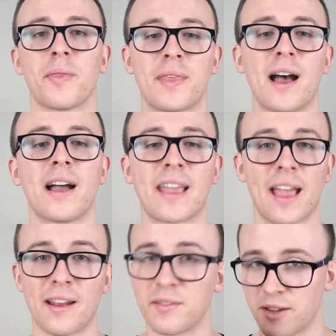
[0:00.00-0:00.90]
but that,
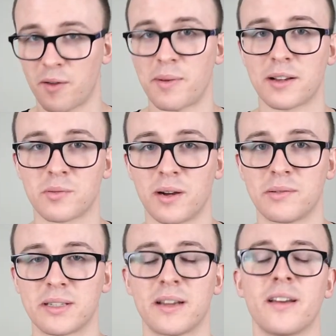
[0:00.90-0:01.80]
again, go back to what I
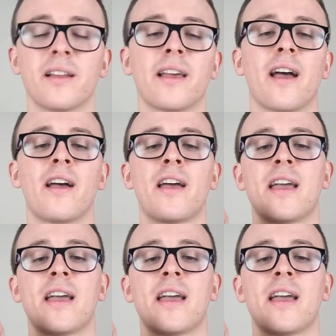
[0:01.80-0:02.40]
was saying earlier,